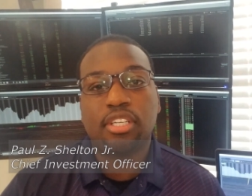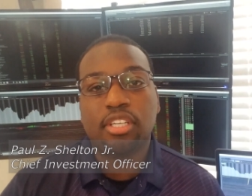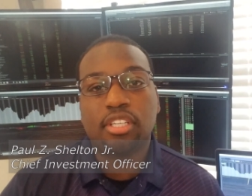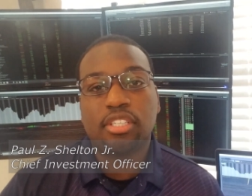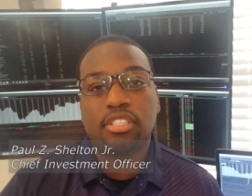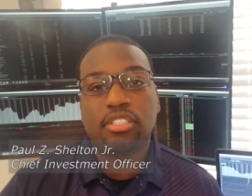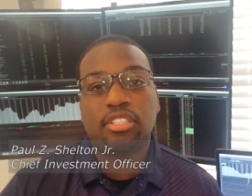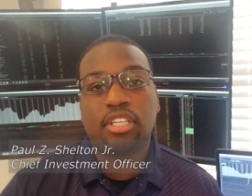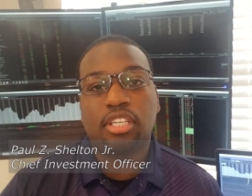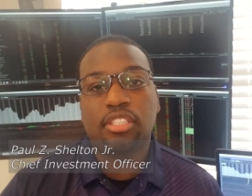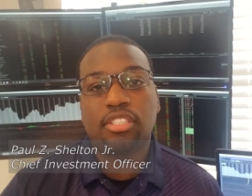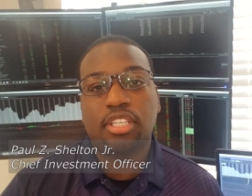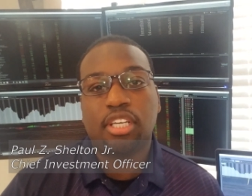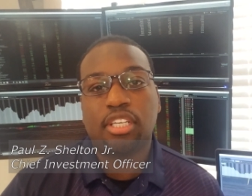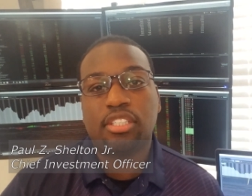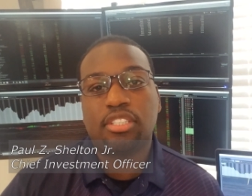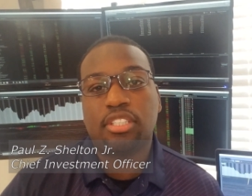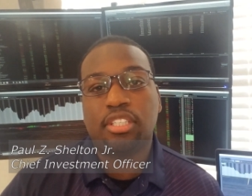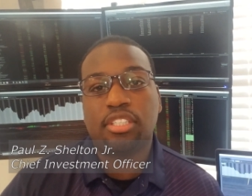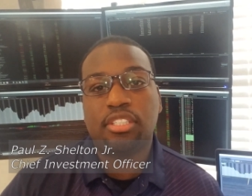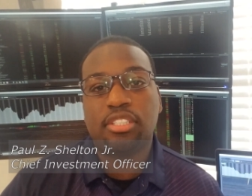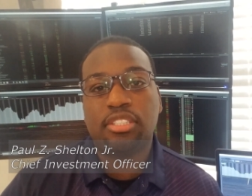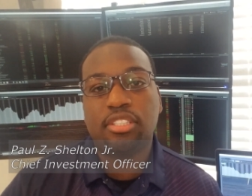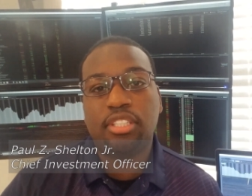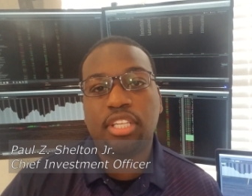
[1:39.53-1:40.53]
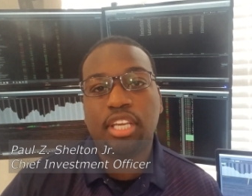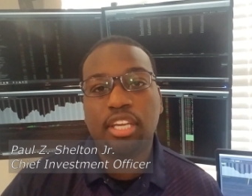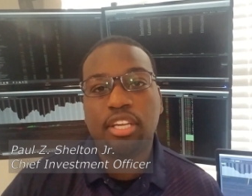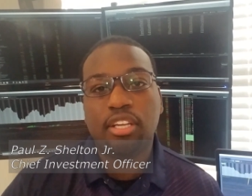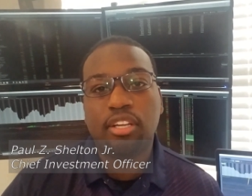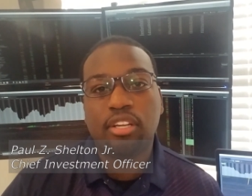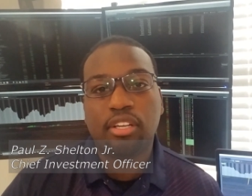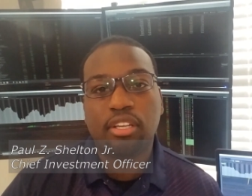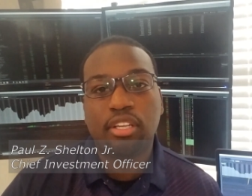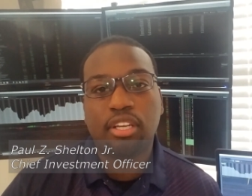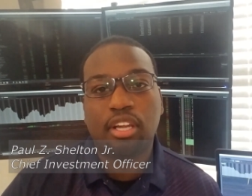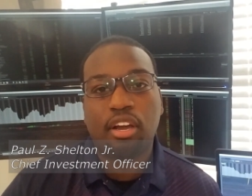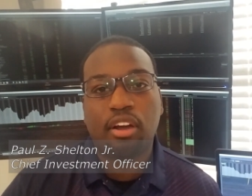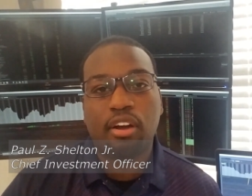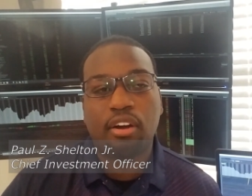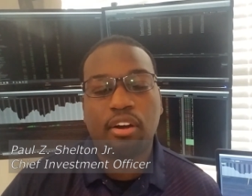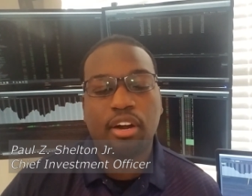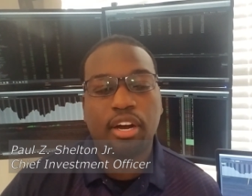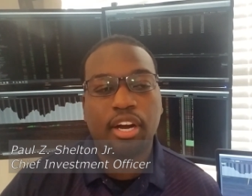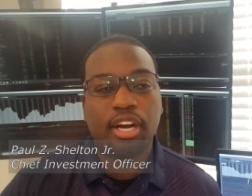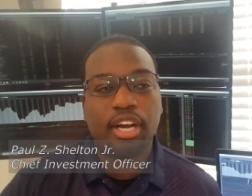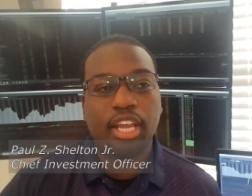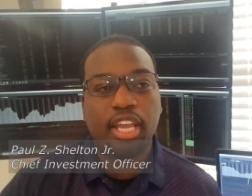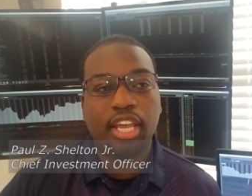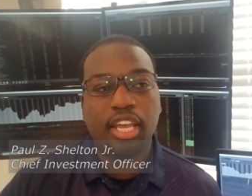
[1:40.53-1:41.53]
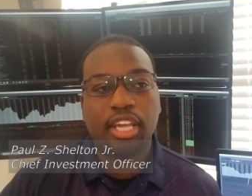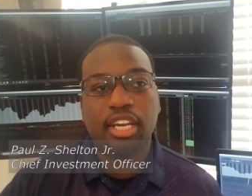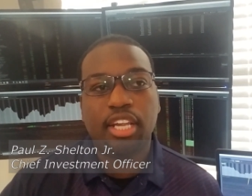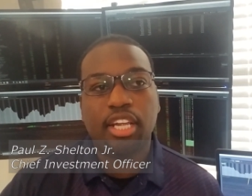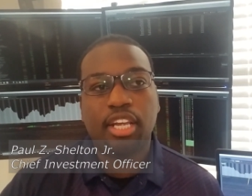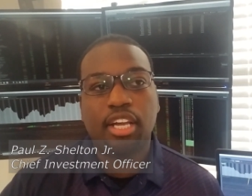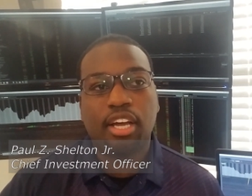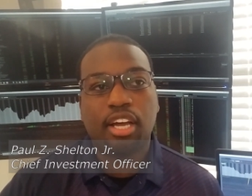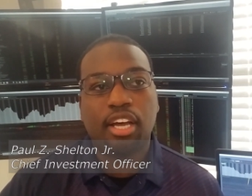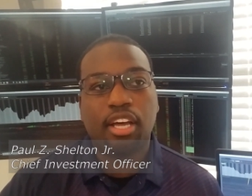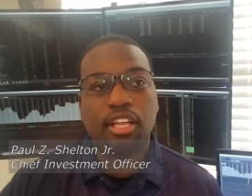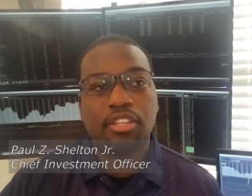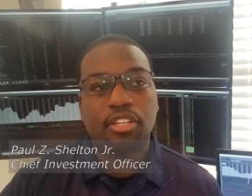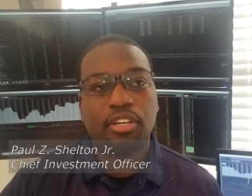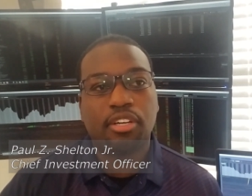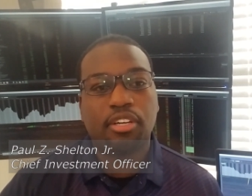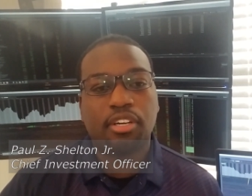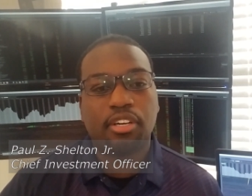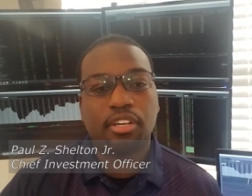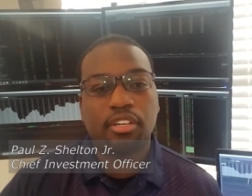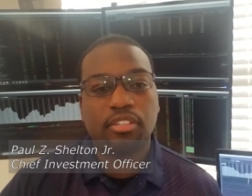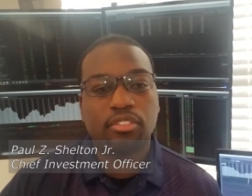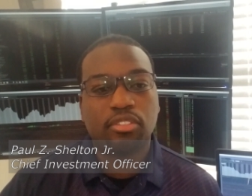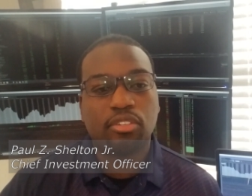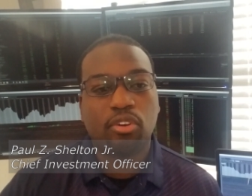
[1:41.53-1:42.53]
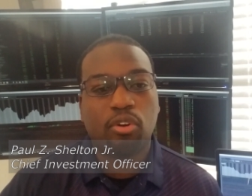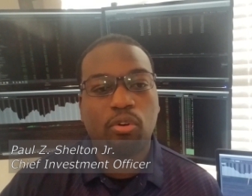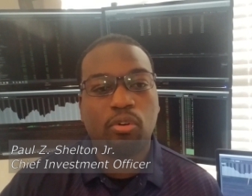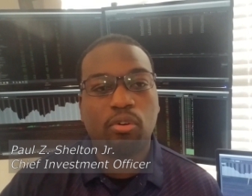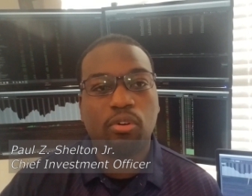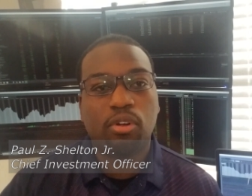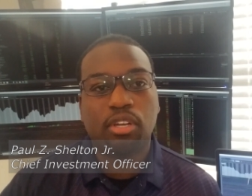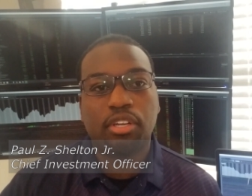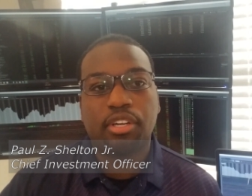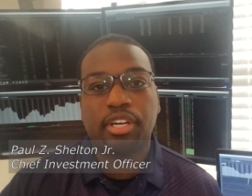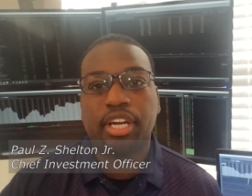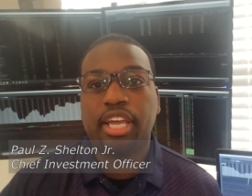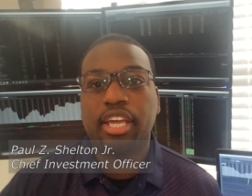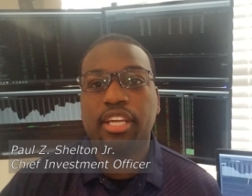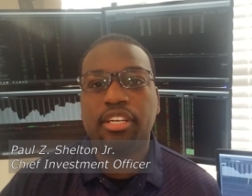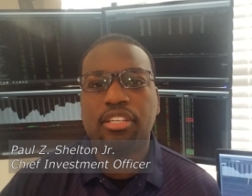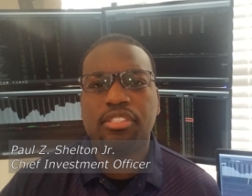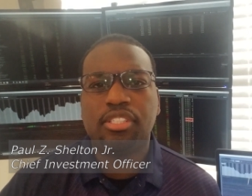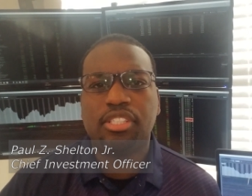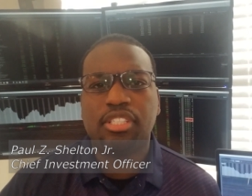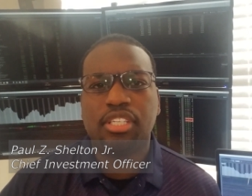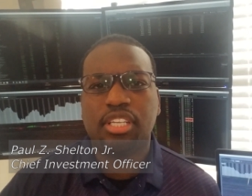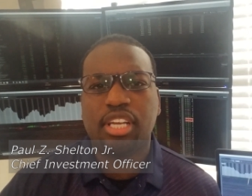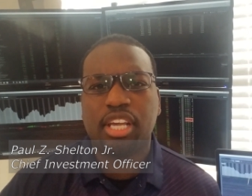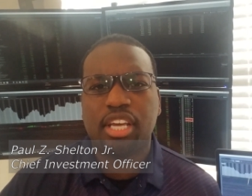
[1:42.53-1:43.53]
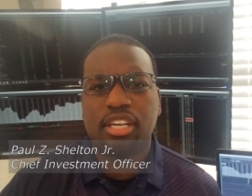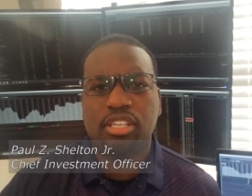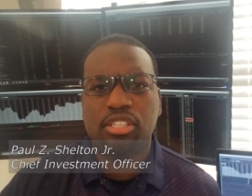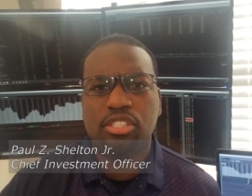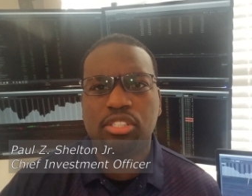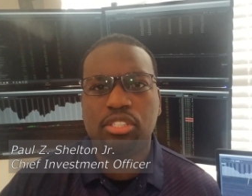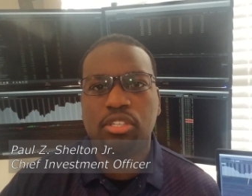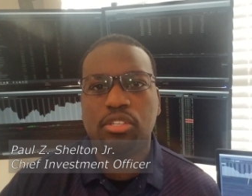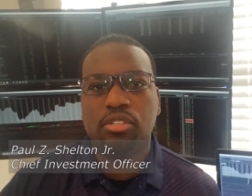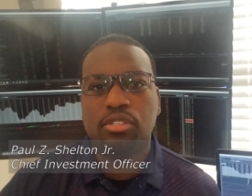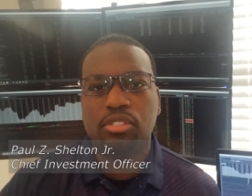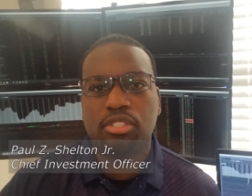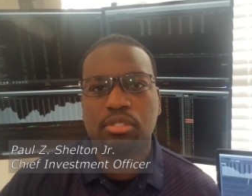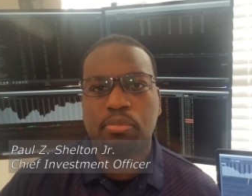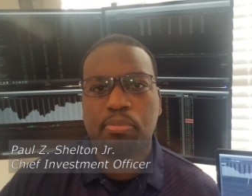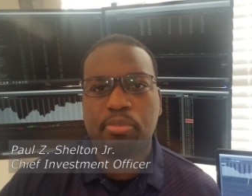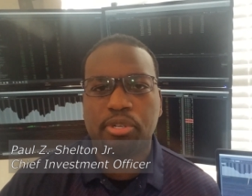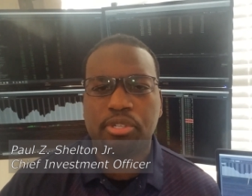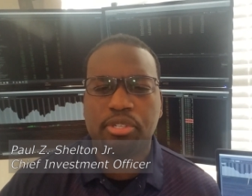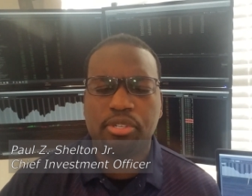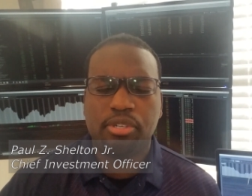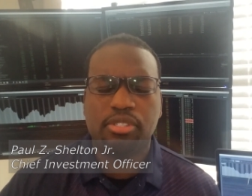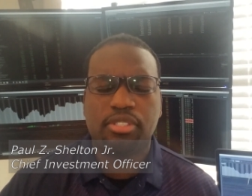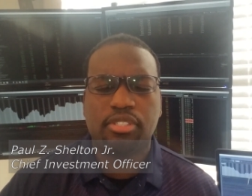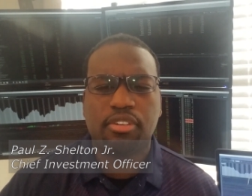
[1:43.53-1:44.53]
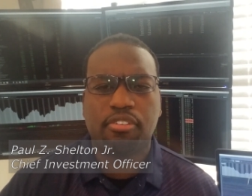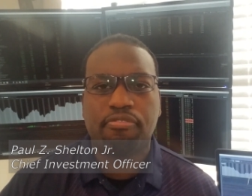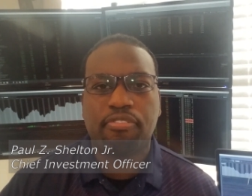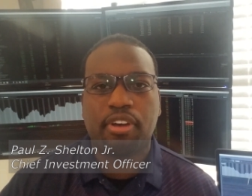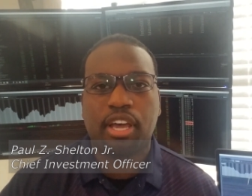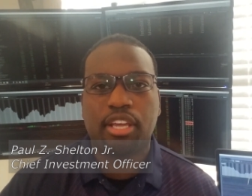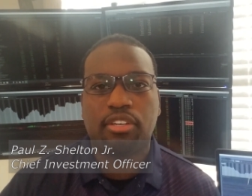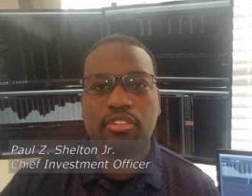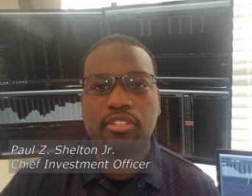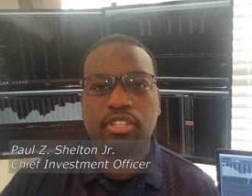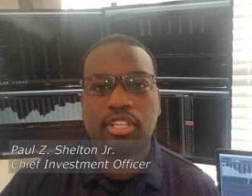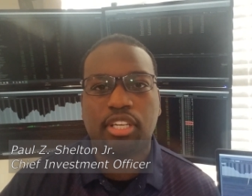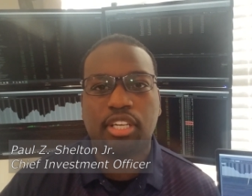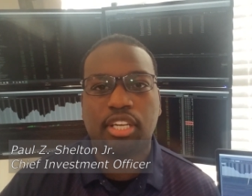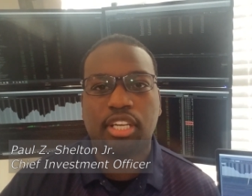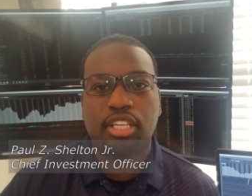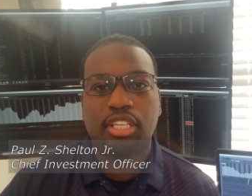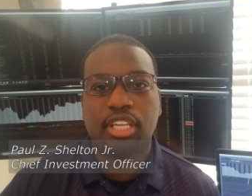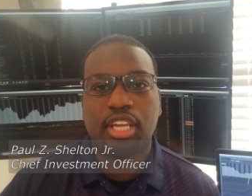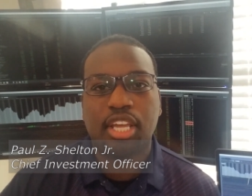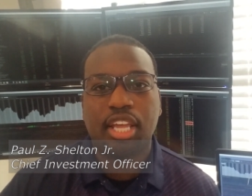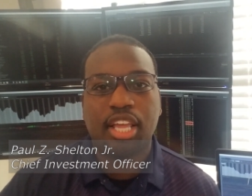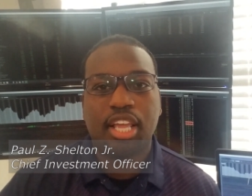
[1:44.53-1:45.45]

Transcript: such as the steel or any other oil or energy that is used to produce a final good,